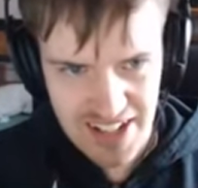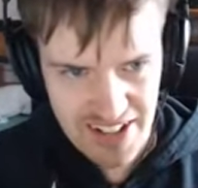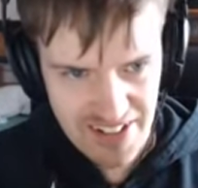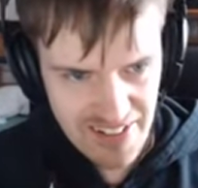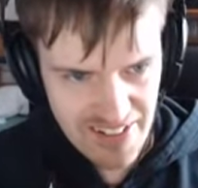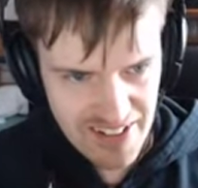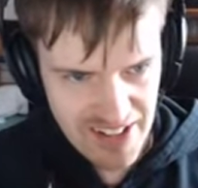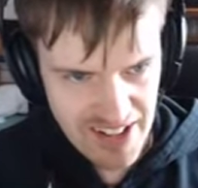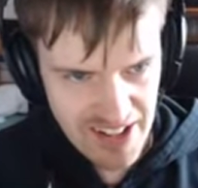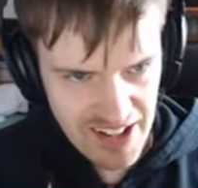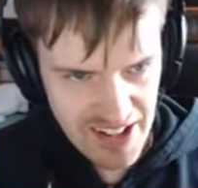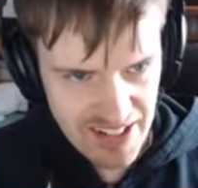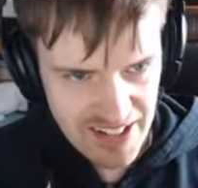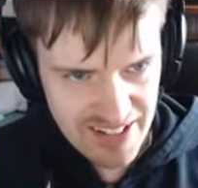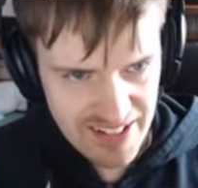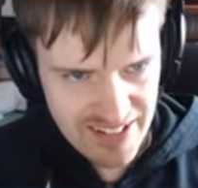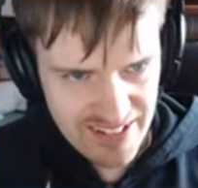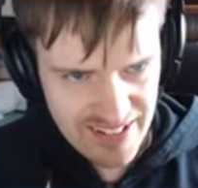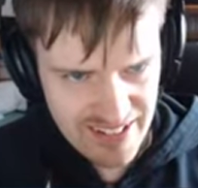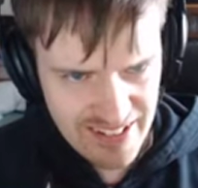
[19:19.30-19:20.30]
Right,
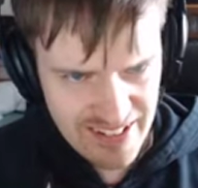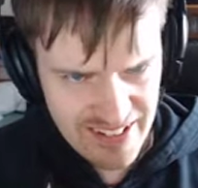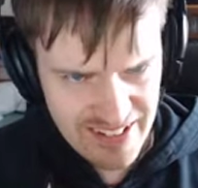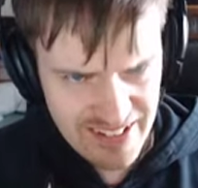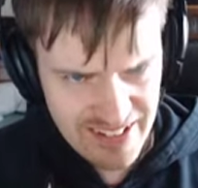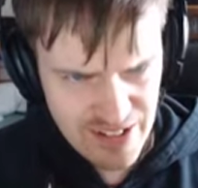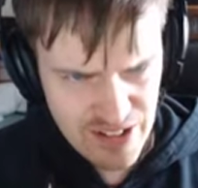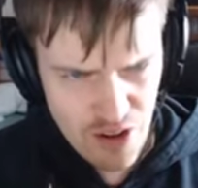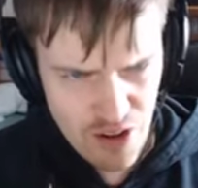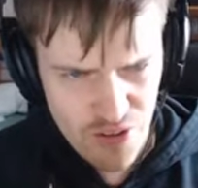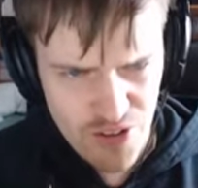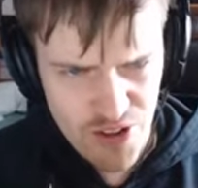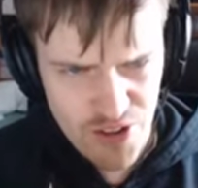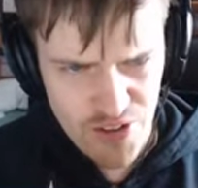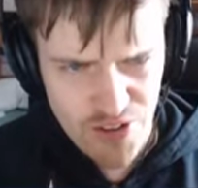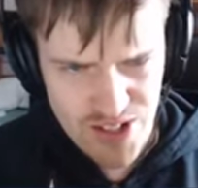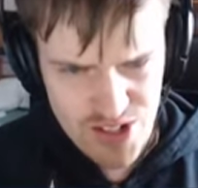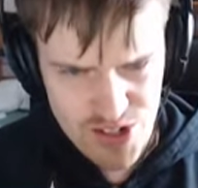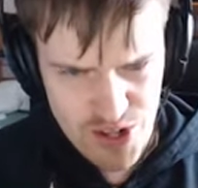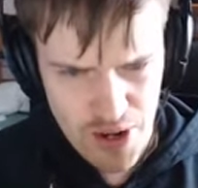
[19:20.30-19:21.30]
and uh, got a few
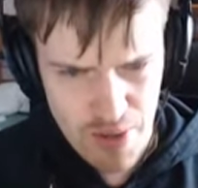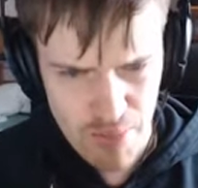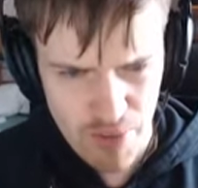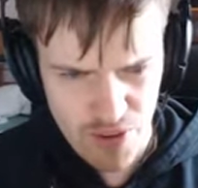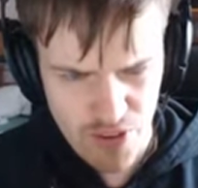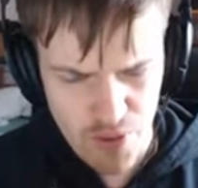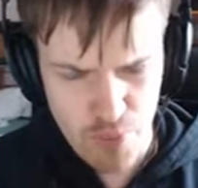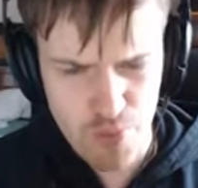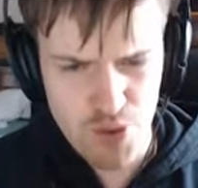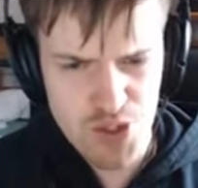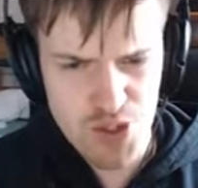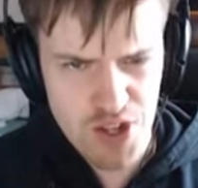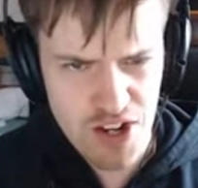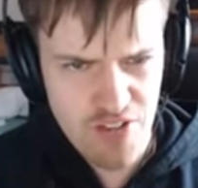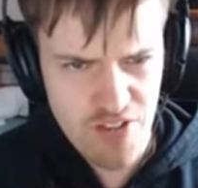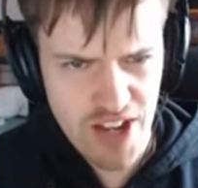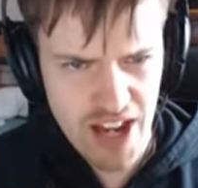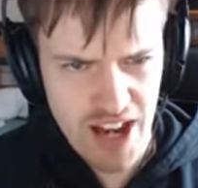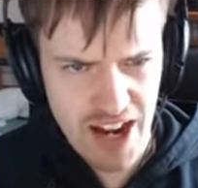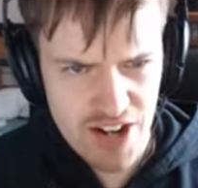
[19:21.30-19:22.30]
things here, but I think we'll
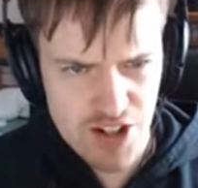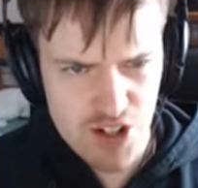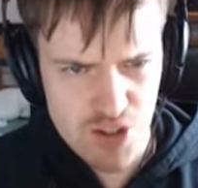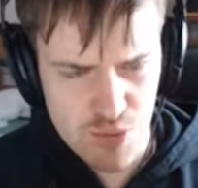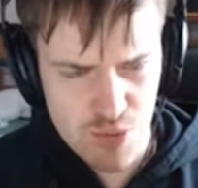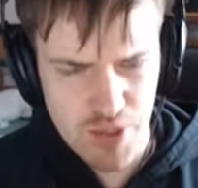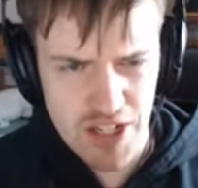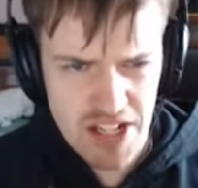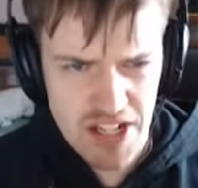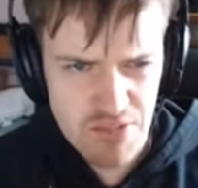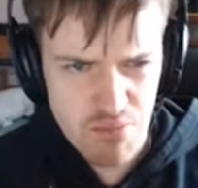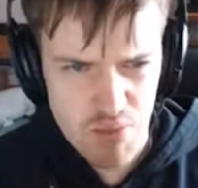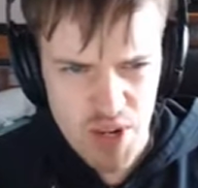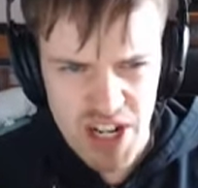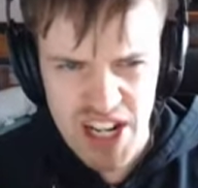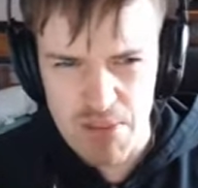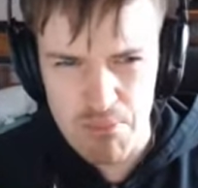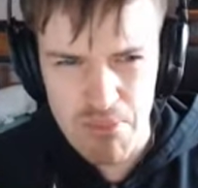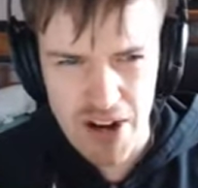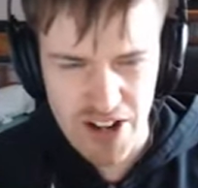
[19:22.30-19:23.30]
save cash. We need we
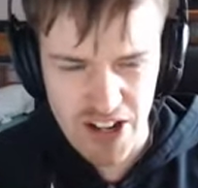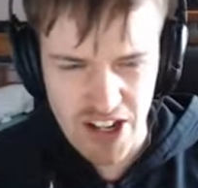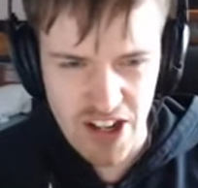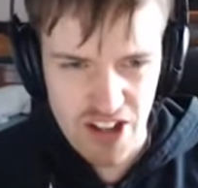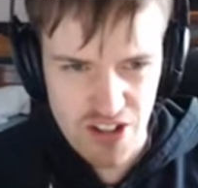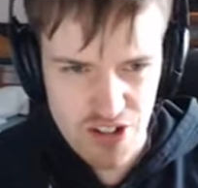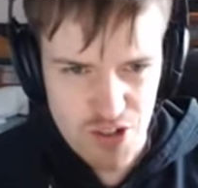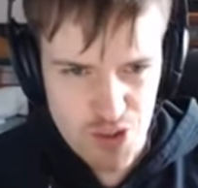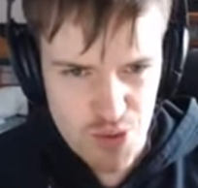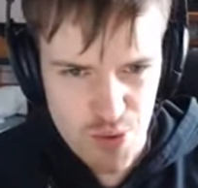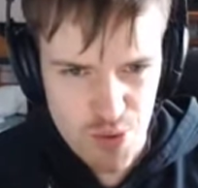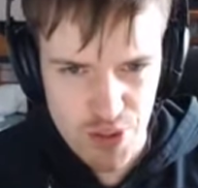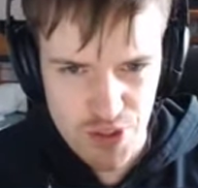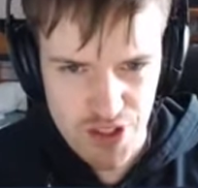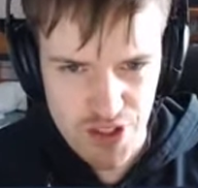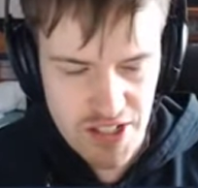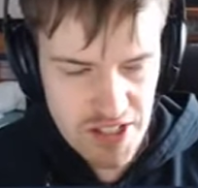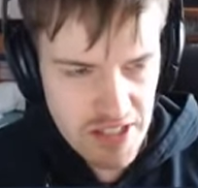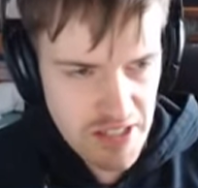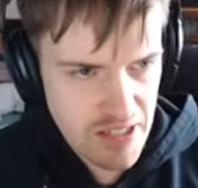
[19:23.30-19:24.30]
need better guns,
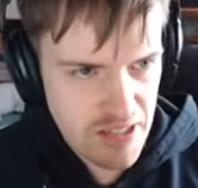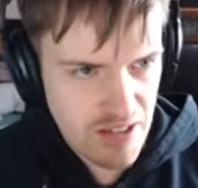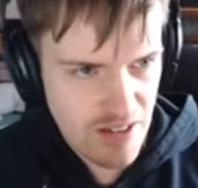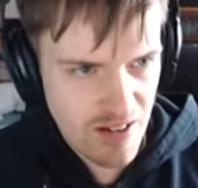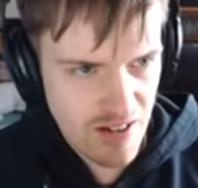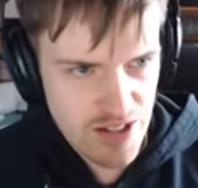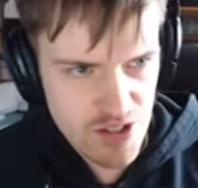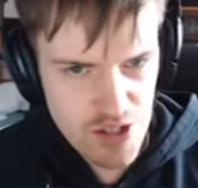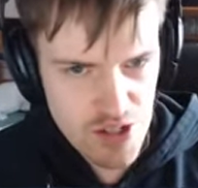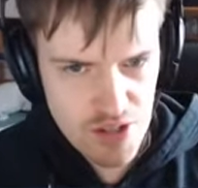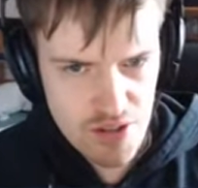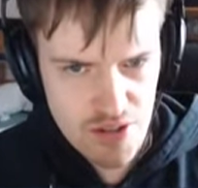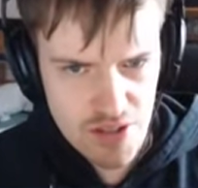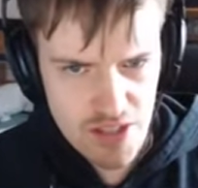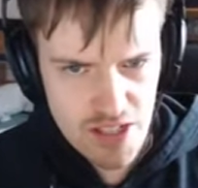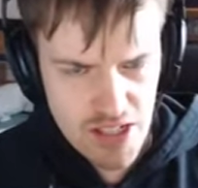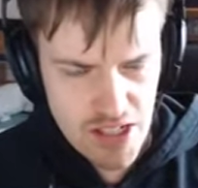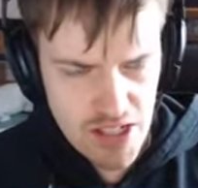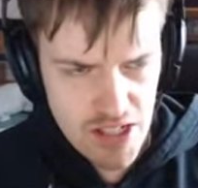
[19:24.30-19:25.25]
really, ideally.